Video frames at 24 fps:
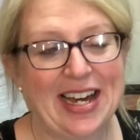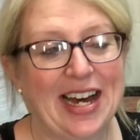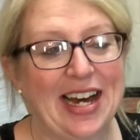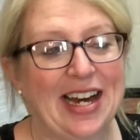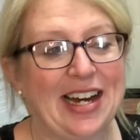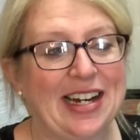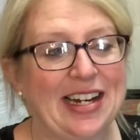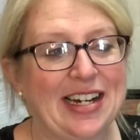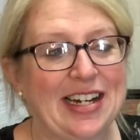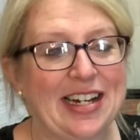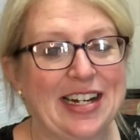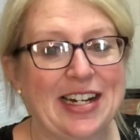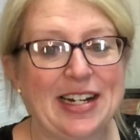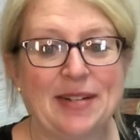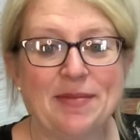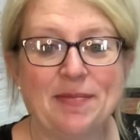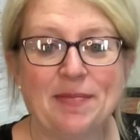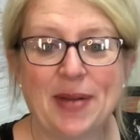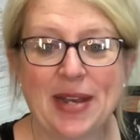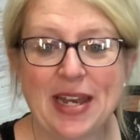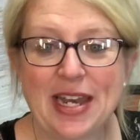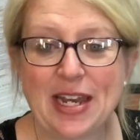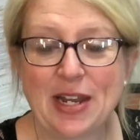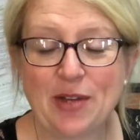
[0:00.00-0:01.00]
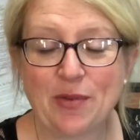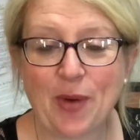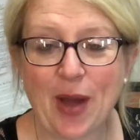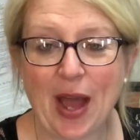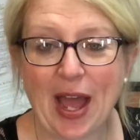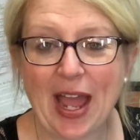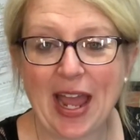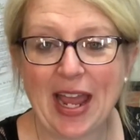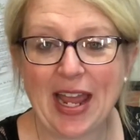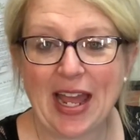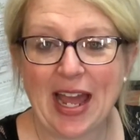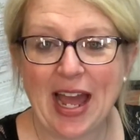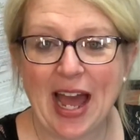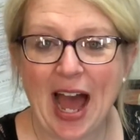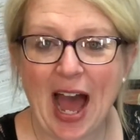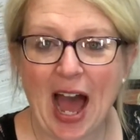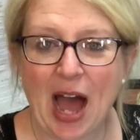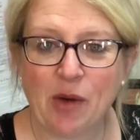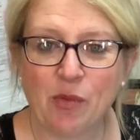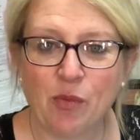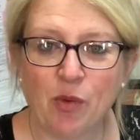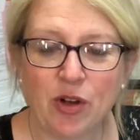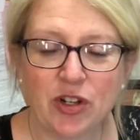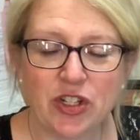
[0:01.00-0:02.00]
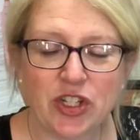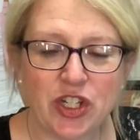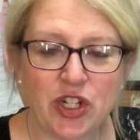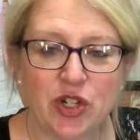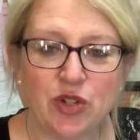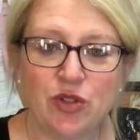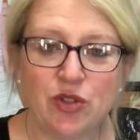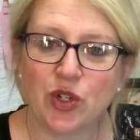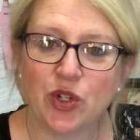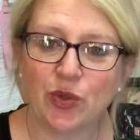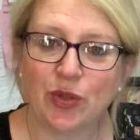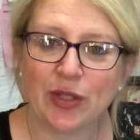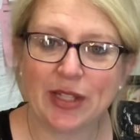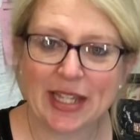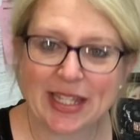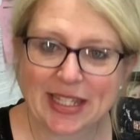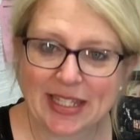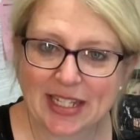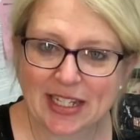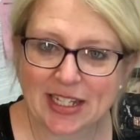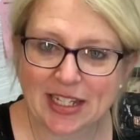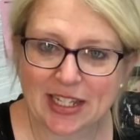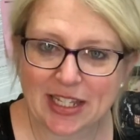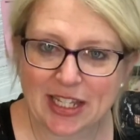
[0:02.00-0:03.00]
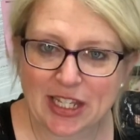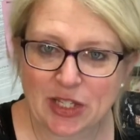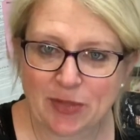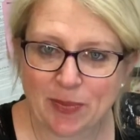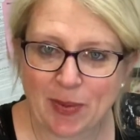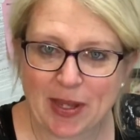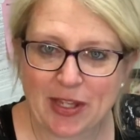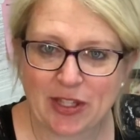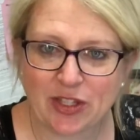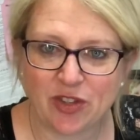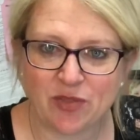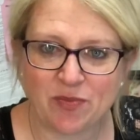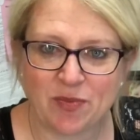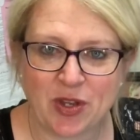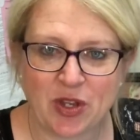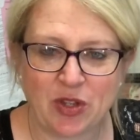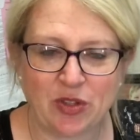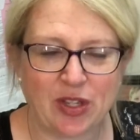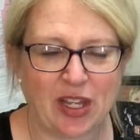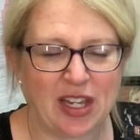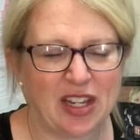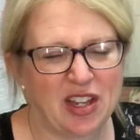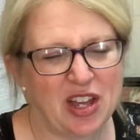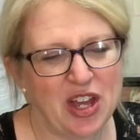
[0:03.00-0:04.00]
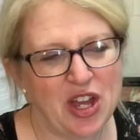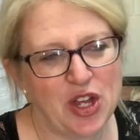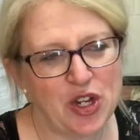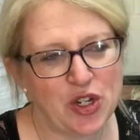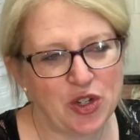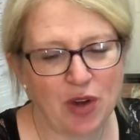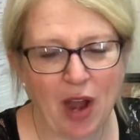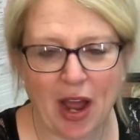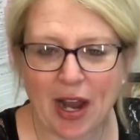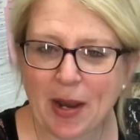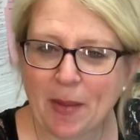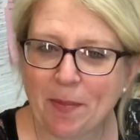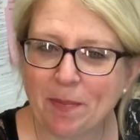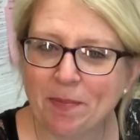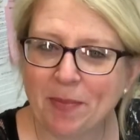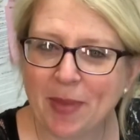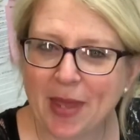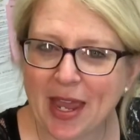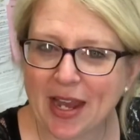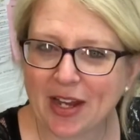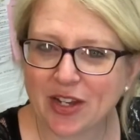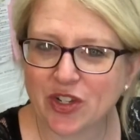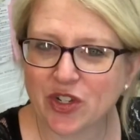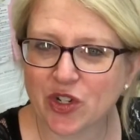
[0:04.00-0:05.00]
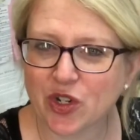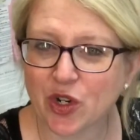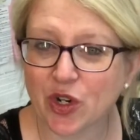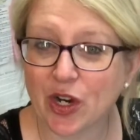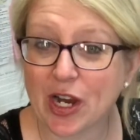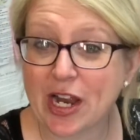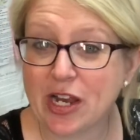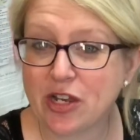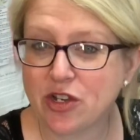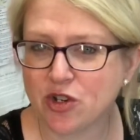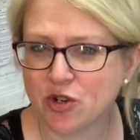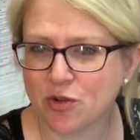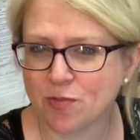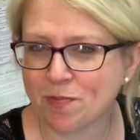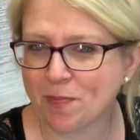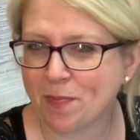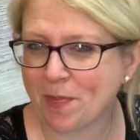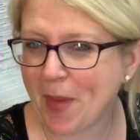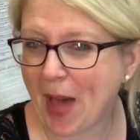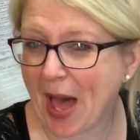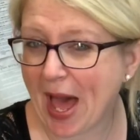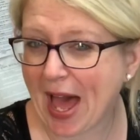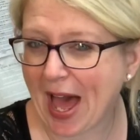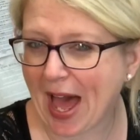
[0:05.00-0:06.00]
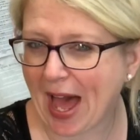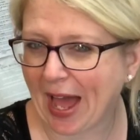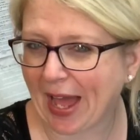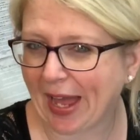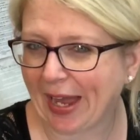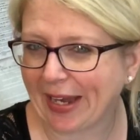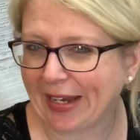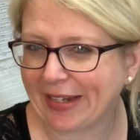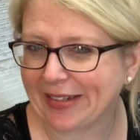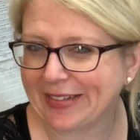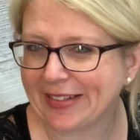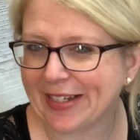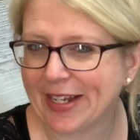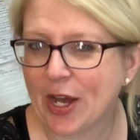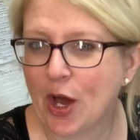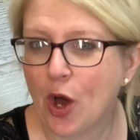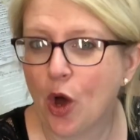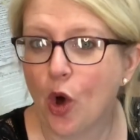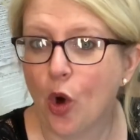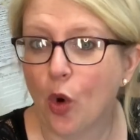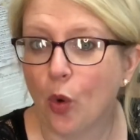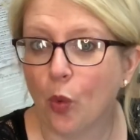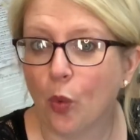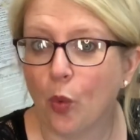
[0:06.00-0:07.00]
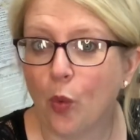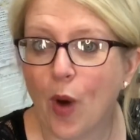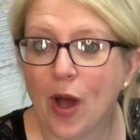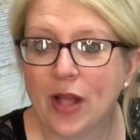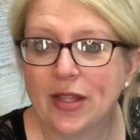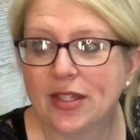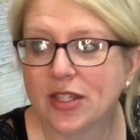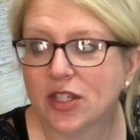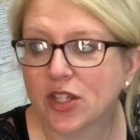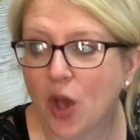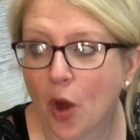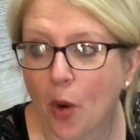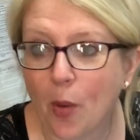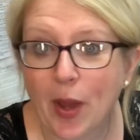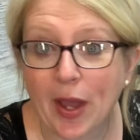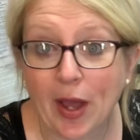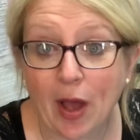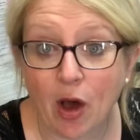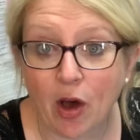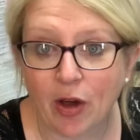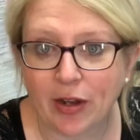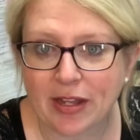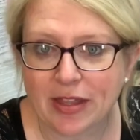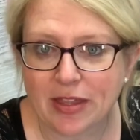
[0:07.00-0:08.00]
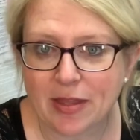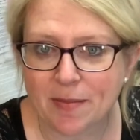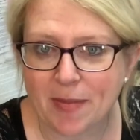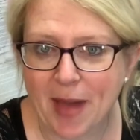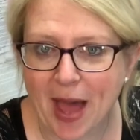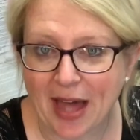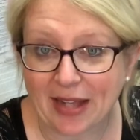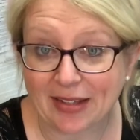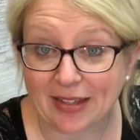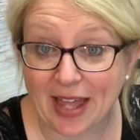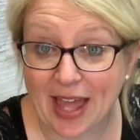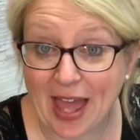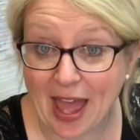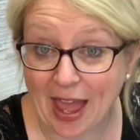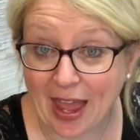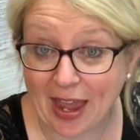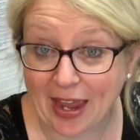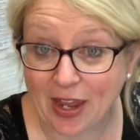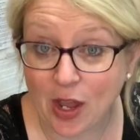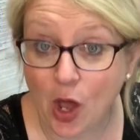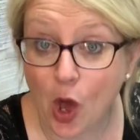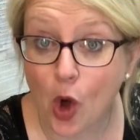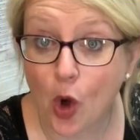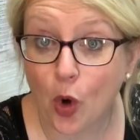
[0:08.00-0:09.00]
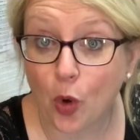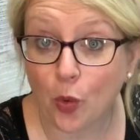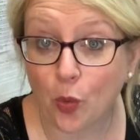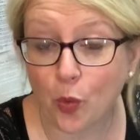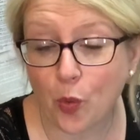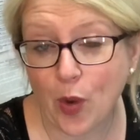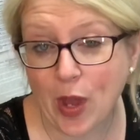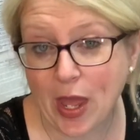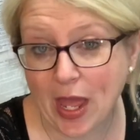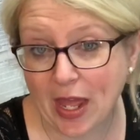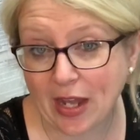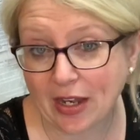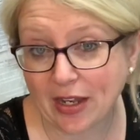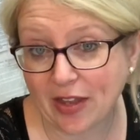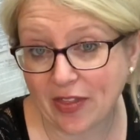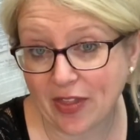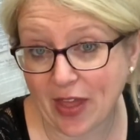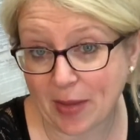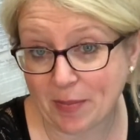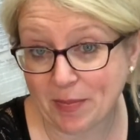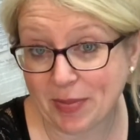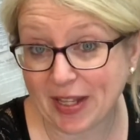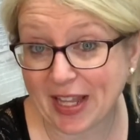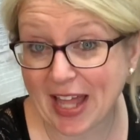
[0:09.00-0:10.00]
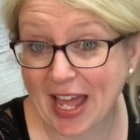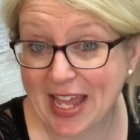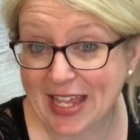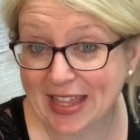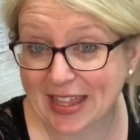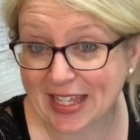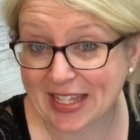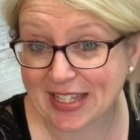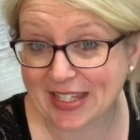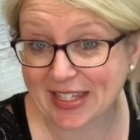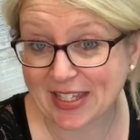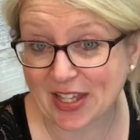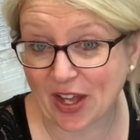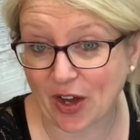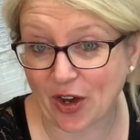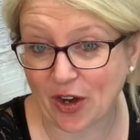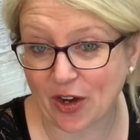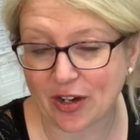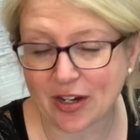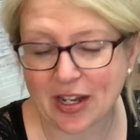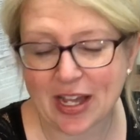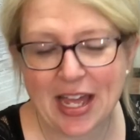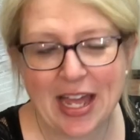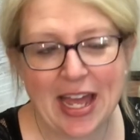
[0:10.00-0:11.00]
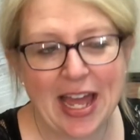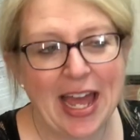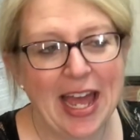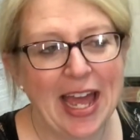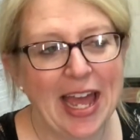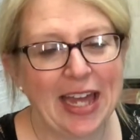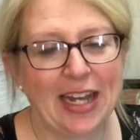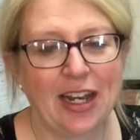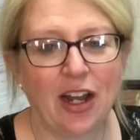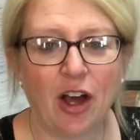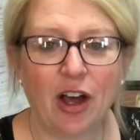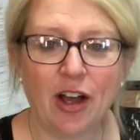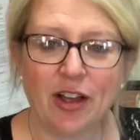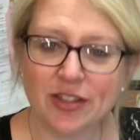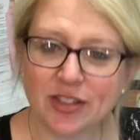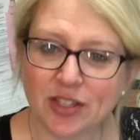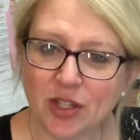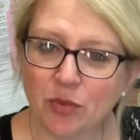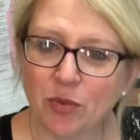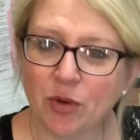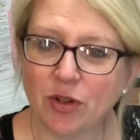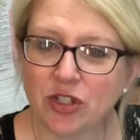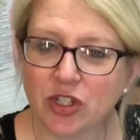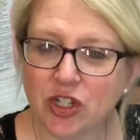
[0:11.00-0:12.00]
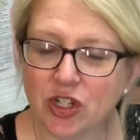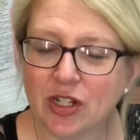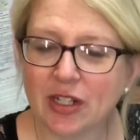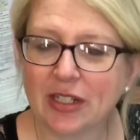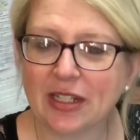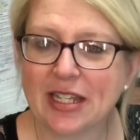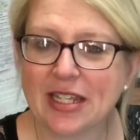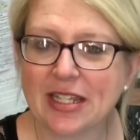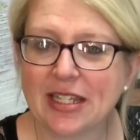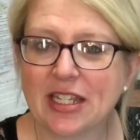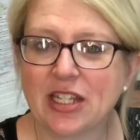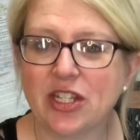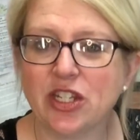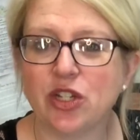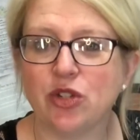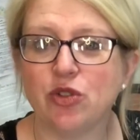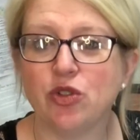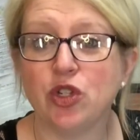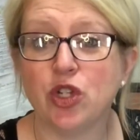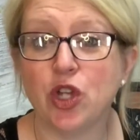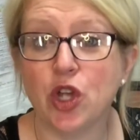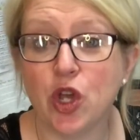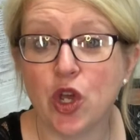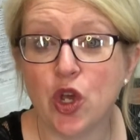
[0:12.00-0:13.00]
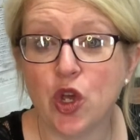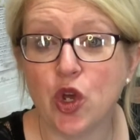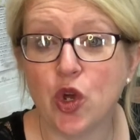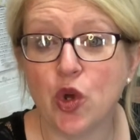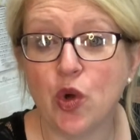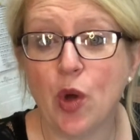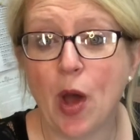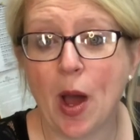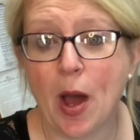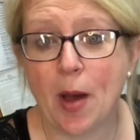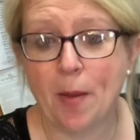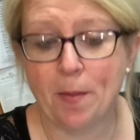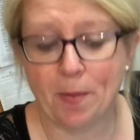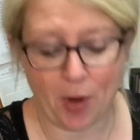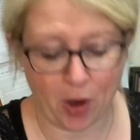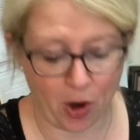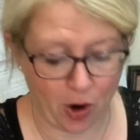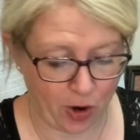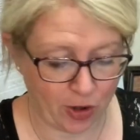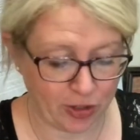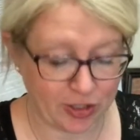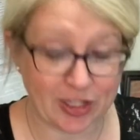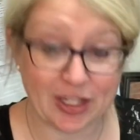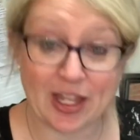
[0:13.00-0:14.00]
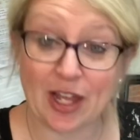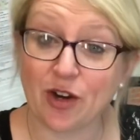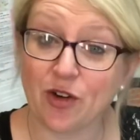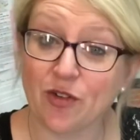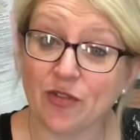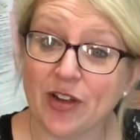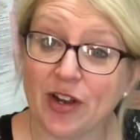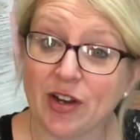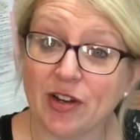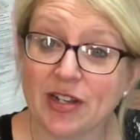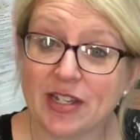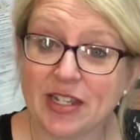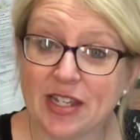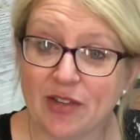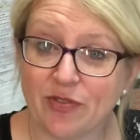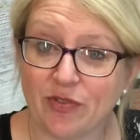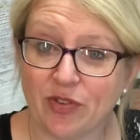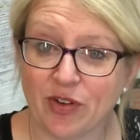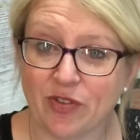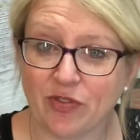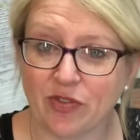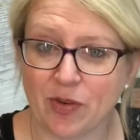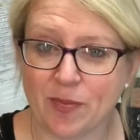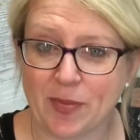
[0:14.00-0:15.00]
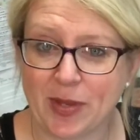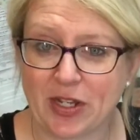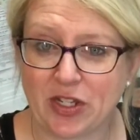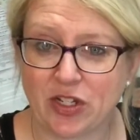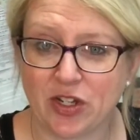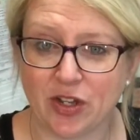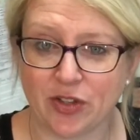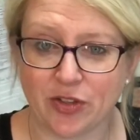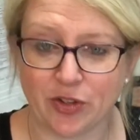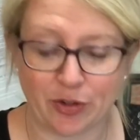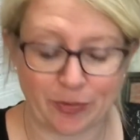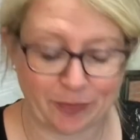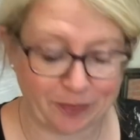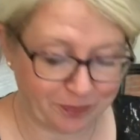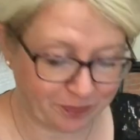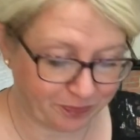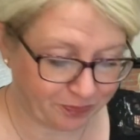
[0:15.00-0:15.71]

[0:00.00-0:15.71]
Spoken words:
But anyway, I want you listen to this piece of music. Try to picture in your mind what's going on in the ballet when they play this song. And I also want you to listen to two parts that are very different from each other.